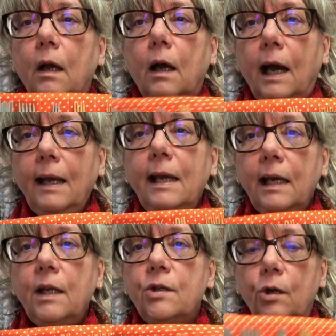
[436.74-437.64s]
I
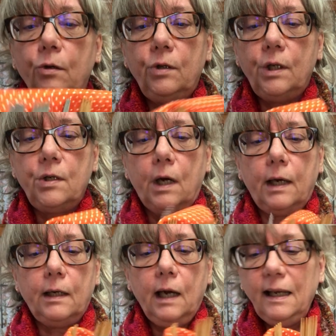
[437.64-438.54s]
think it's a good
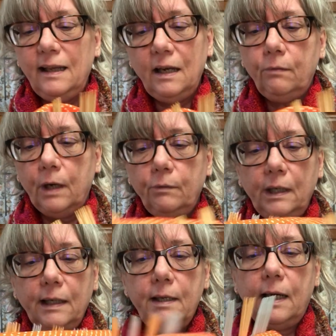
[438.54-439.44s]
design. I
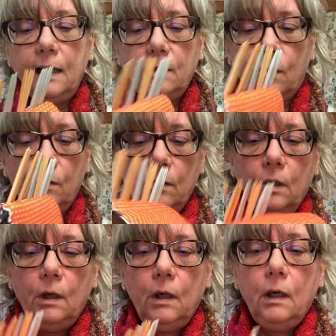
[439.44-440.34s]
really think so.
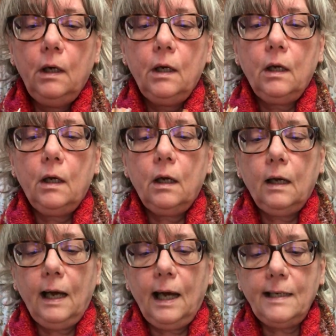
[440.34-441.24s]

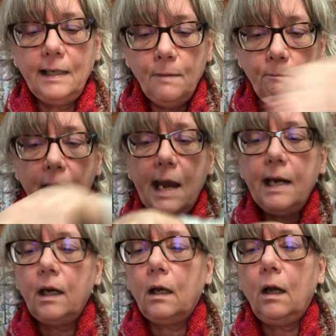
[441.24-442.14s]
I didn't make
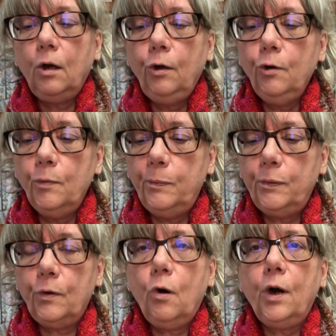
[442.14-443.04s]
a loop
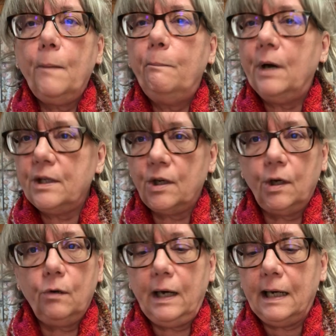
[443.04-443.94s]
or a
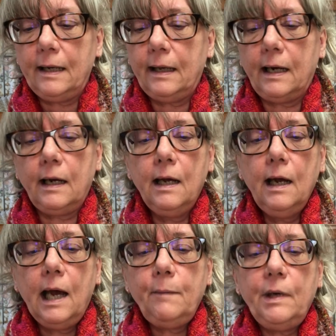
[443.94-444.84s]
button or anything.
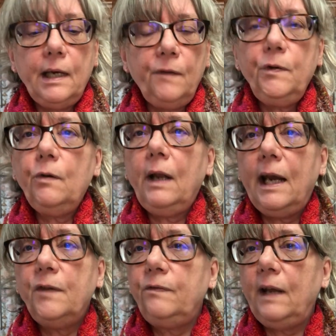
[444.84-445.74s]
I mean, if you
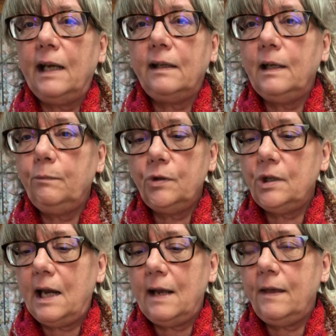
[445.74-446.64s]
lay it flat, it will
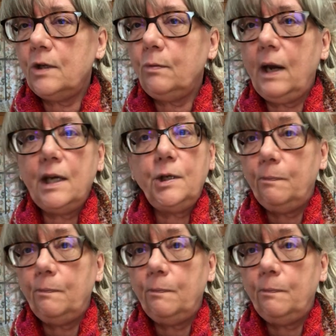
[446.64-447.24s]
stay this way.